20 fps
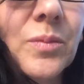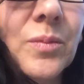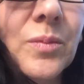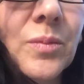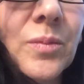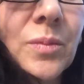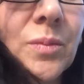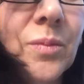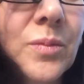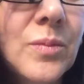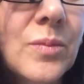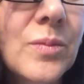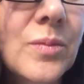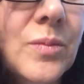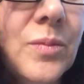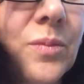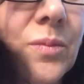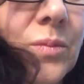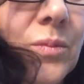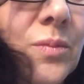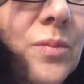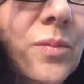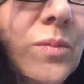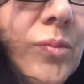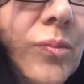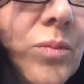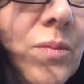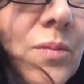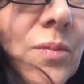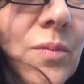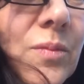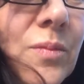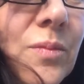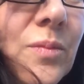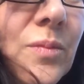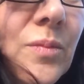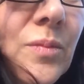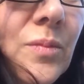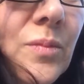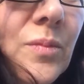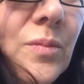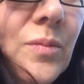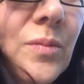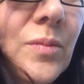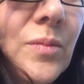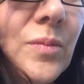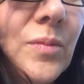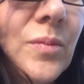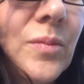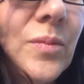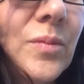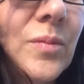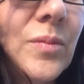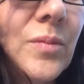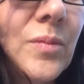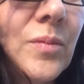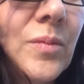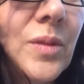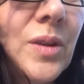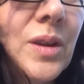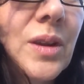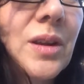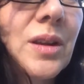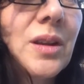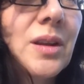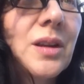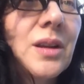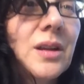(no one is talking)